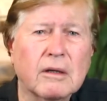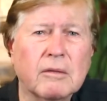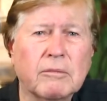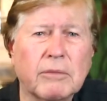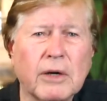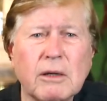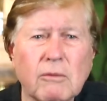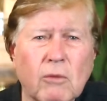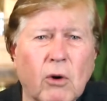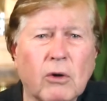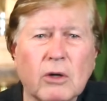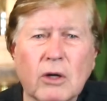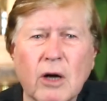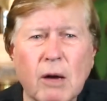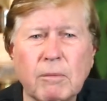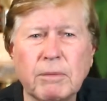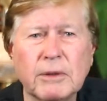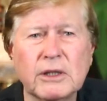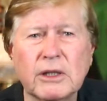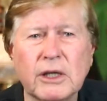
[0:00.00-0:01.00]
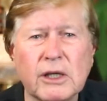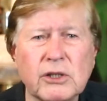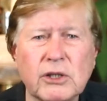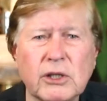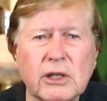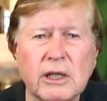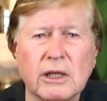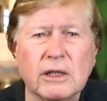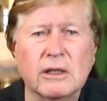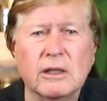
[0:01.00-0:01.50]
Bring more
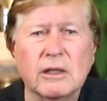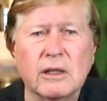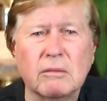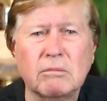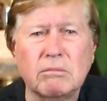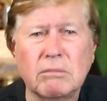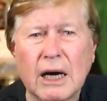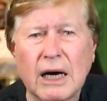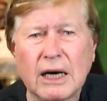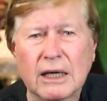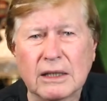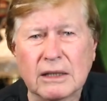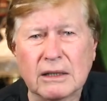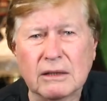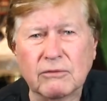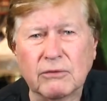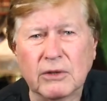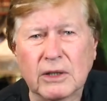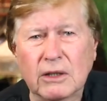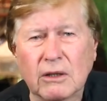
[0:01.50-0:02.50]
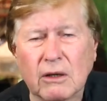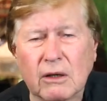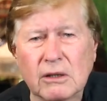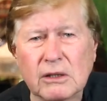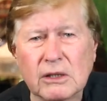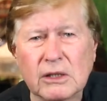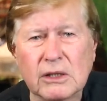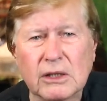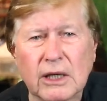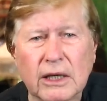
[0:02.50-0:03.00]
competition into the market, for
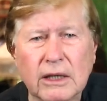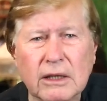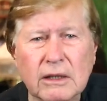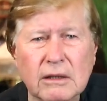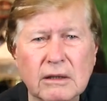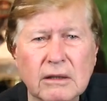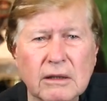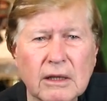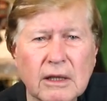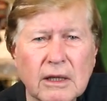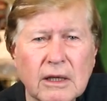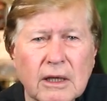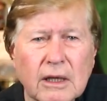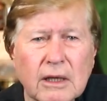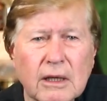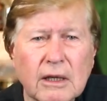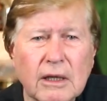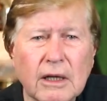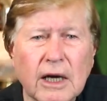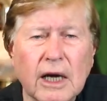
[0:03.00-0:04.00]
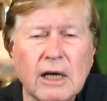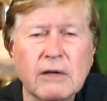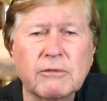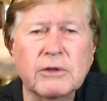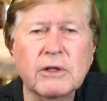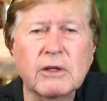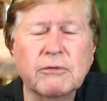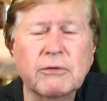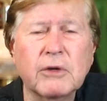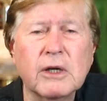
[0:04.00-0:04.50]
God's sake. And
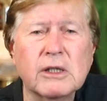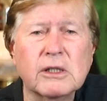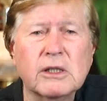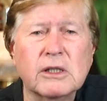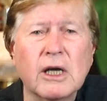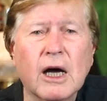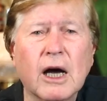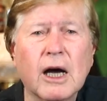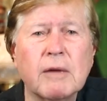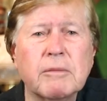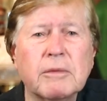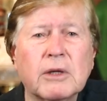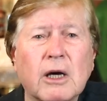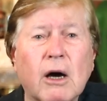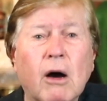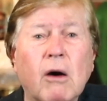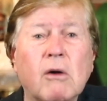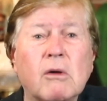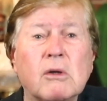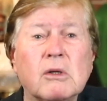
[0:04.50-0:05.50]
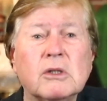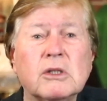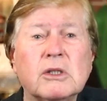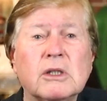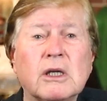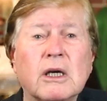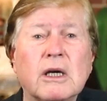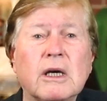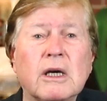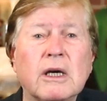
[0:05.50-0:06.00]
for the first time,
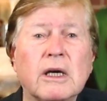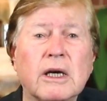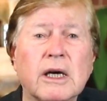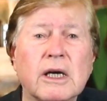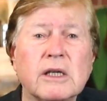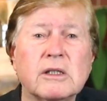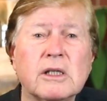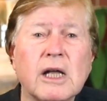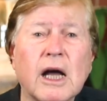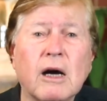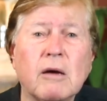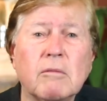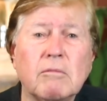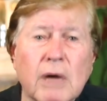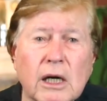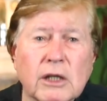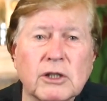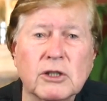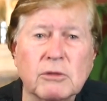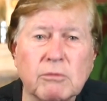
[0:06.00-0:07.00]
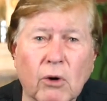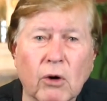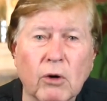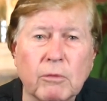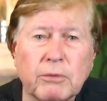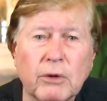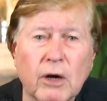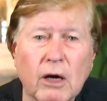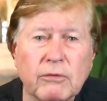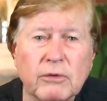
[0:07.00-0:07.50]
Coles is now much
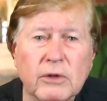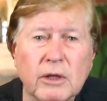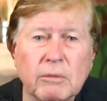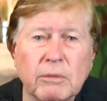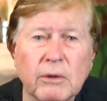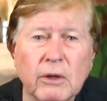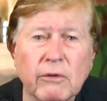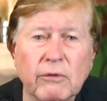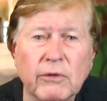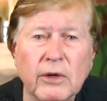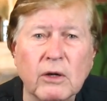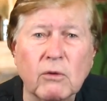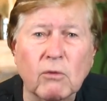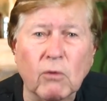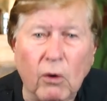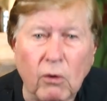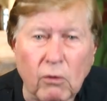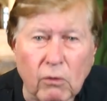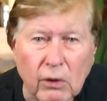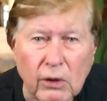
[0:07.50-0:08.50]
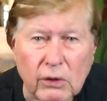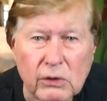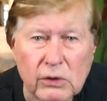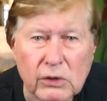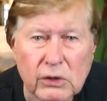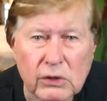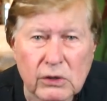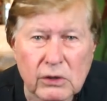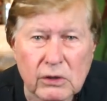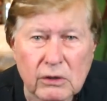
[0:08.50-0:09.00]
more profitable than
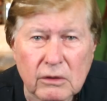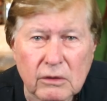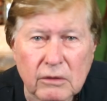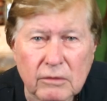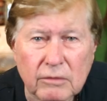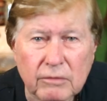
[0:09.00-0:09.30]
Woolworths.